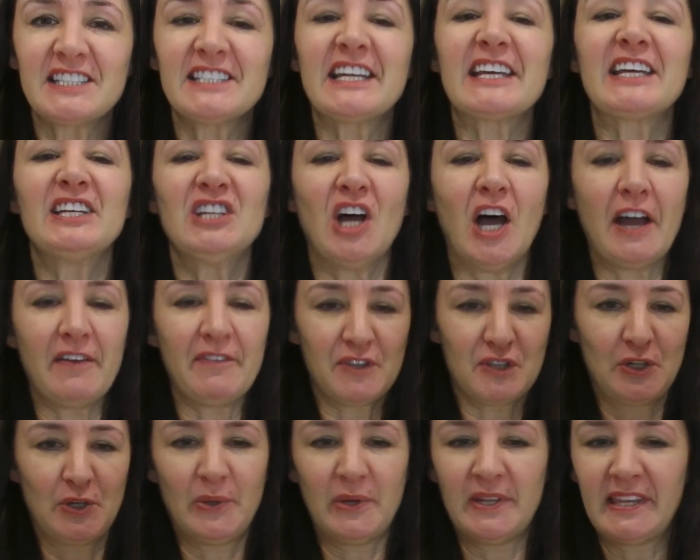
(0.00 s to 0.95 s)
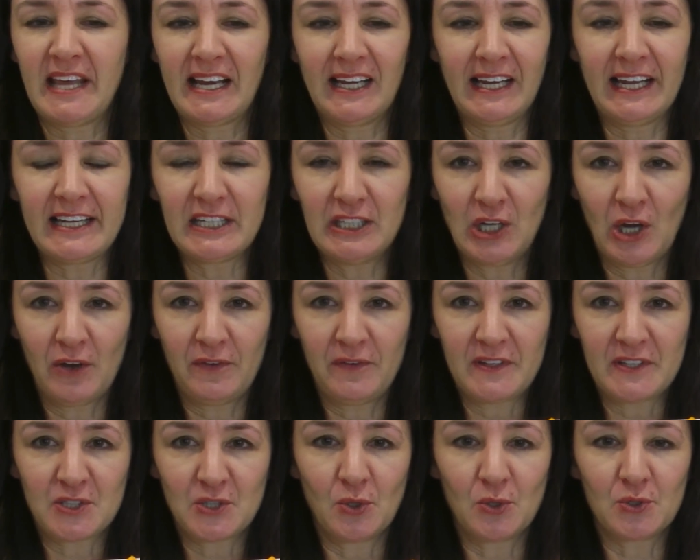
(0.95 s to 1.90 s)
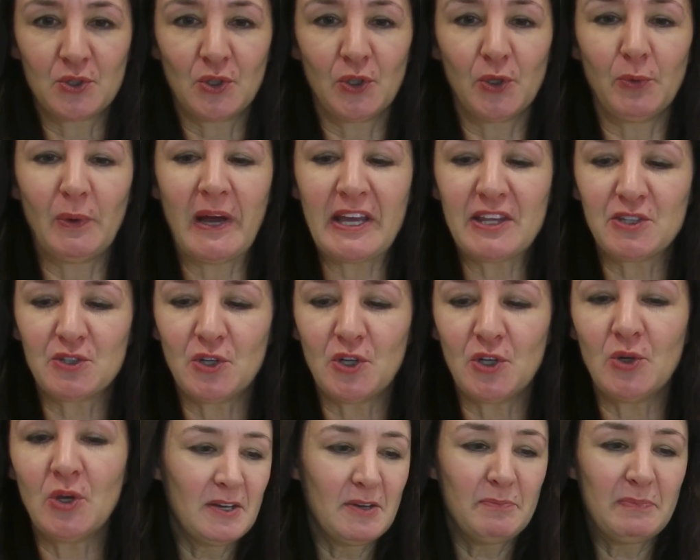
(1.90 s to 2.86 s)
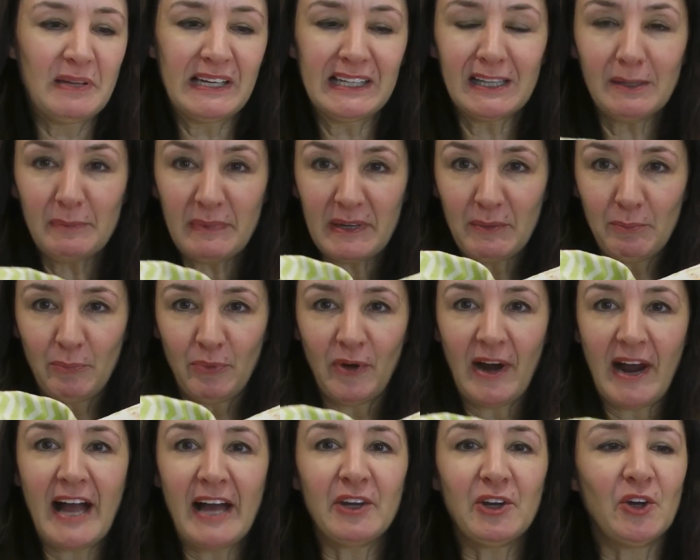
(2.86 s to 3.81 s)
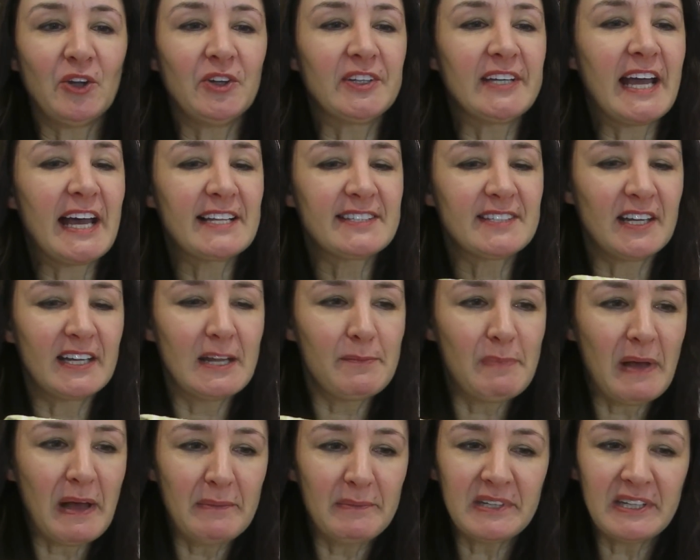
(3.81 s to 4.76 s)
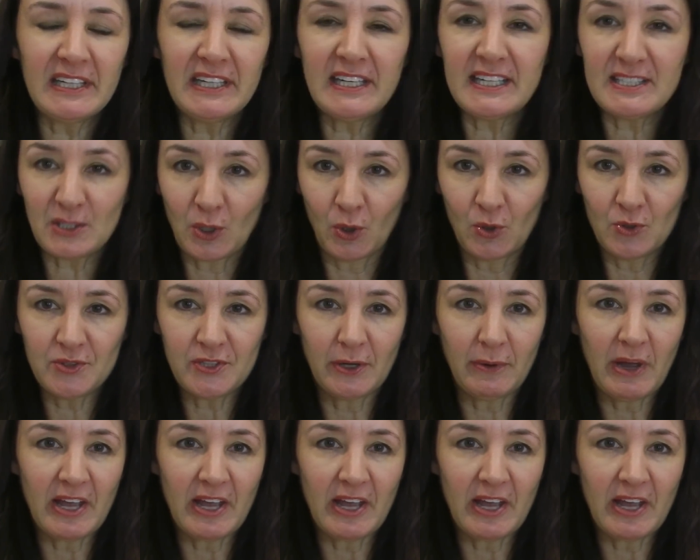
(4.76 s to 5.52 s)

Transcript: stick a knife through and that'll let you know if it's cooked all the way through. A little bit of brown on the outside of the pumpkin is also